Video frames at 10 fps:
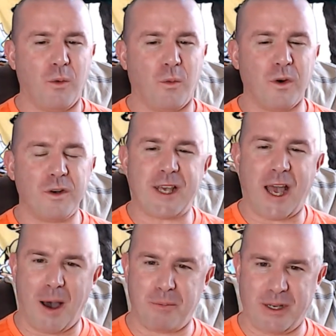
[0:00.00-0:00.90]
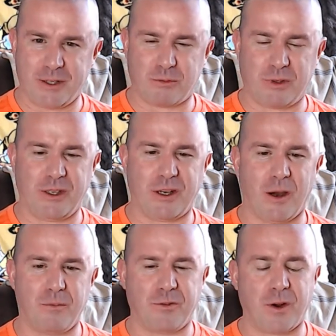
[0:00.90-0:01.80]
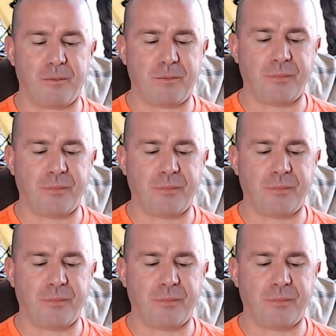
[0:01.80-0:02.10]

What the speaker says: where does happiness really come from?